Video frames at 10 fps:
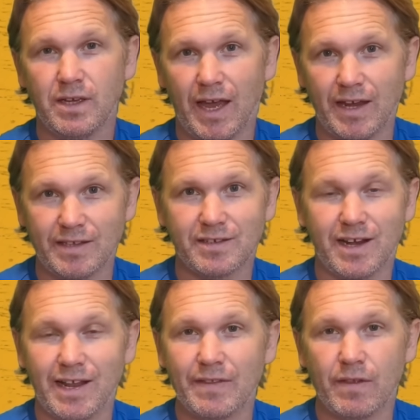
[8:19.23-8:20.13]
And it's
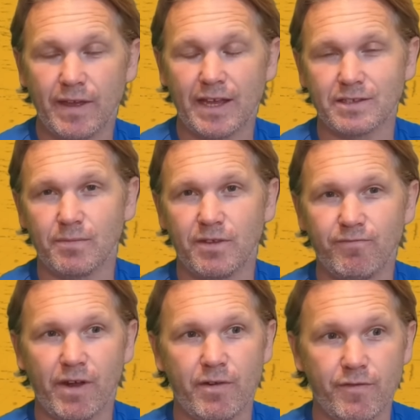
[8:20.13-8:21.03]
clear that they had something
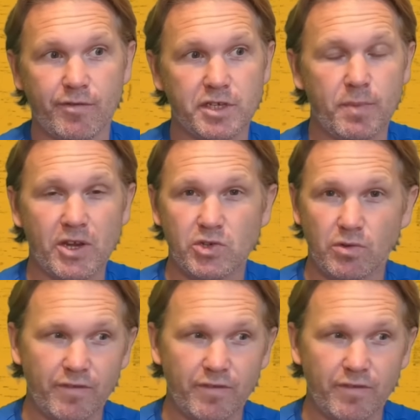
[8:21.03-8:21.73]
very, very special.